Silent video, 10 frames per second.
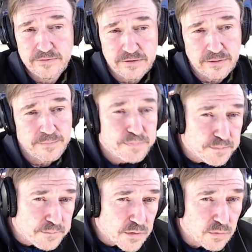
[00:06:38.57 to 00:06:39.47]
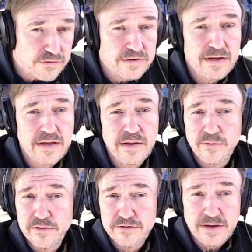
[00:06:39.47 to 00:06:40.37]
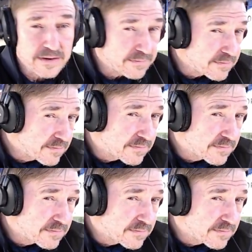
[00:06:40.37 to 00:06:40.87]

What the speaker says: So we'll see how that works out.